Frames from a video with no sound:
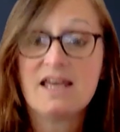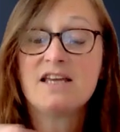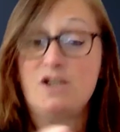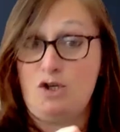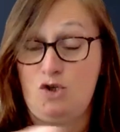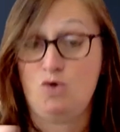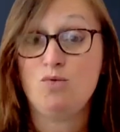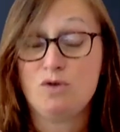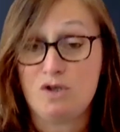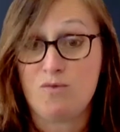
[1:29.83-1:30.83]
They
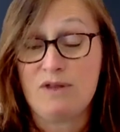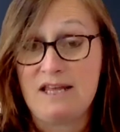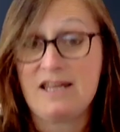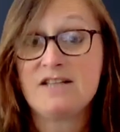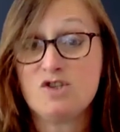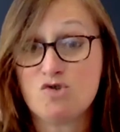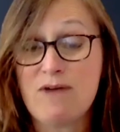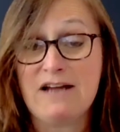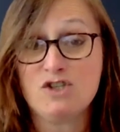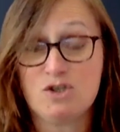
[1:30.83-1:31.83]
do, when they get
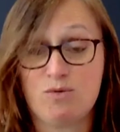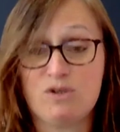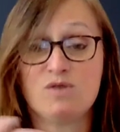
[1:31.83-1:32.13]
stretched,